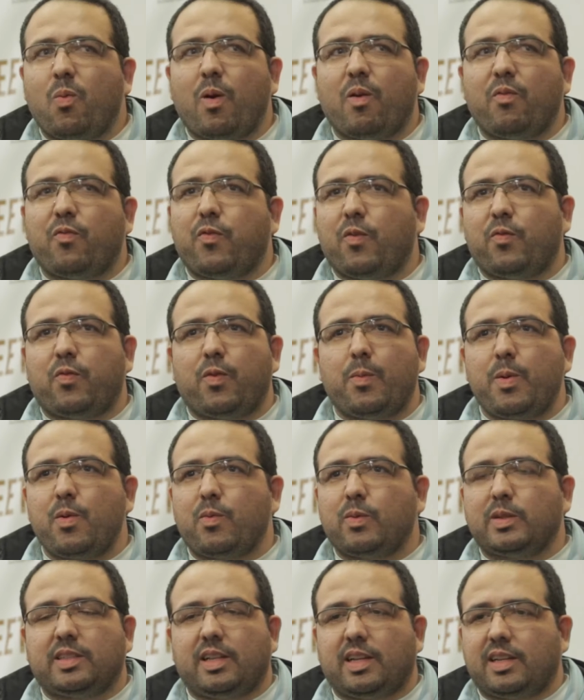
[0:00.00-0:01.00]
Well, for
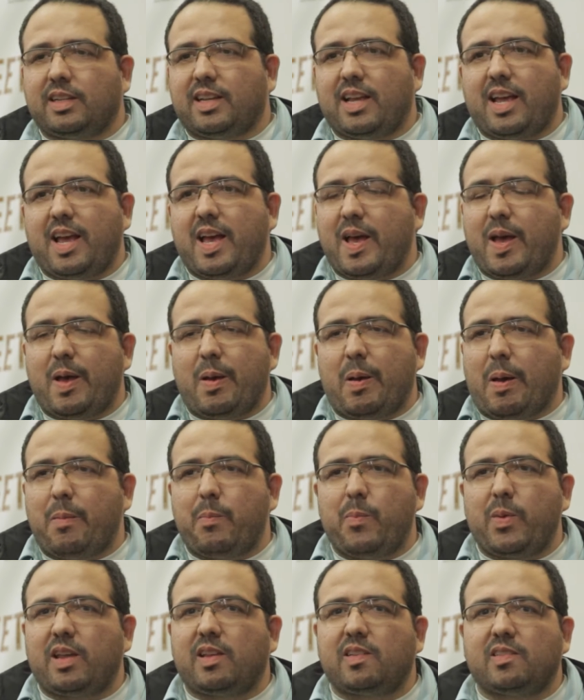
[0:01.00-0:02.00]
me, it was like
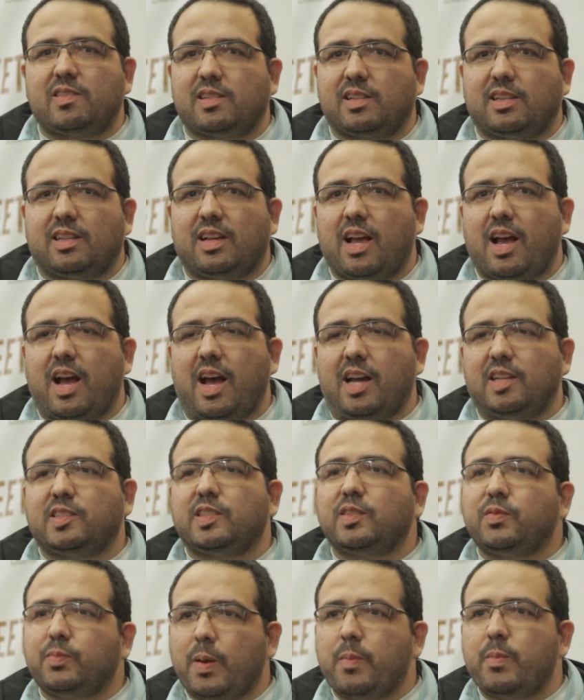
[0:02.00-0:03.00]
amazing. I
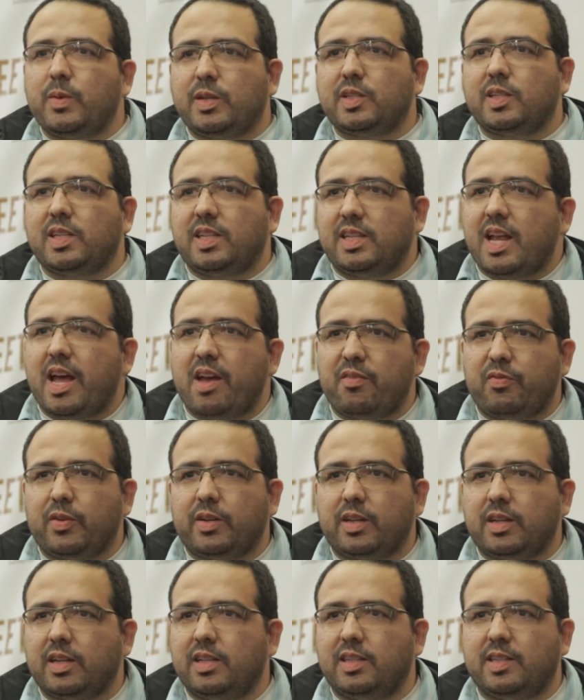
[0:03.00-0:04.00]
served my mission in
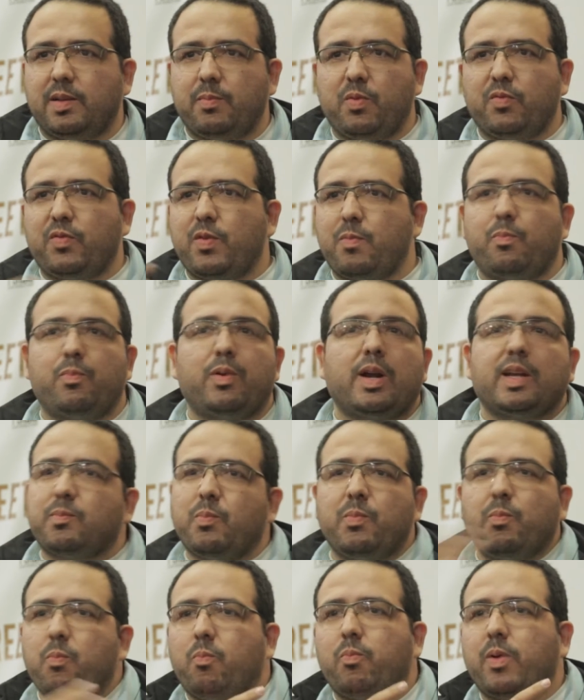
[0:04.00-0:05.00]
Africa, and the movie
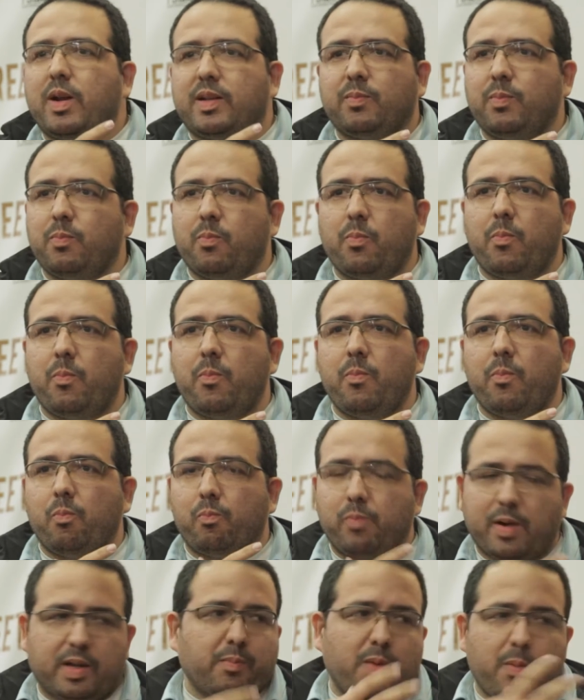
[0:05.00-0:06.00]
brought
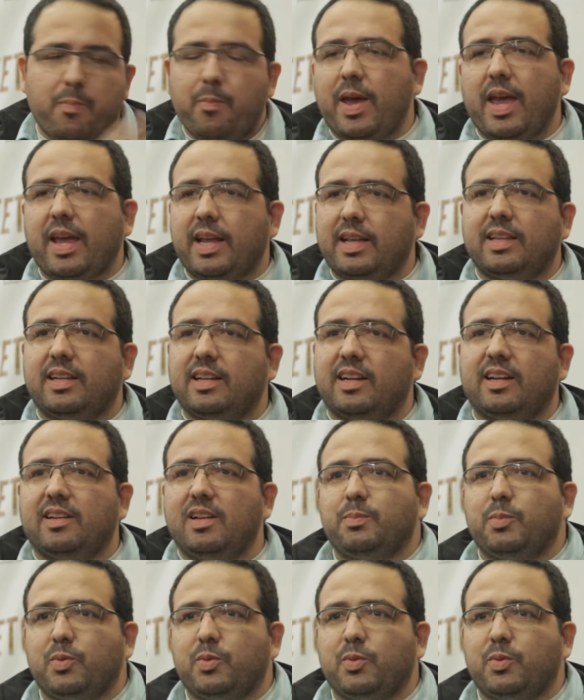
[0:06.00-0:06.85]
me back there.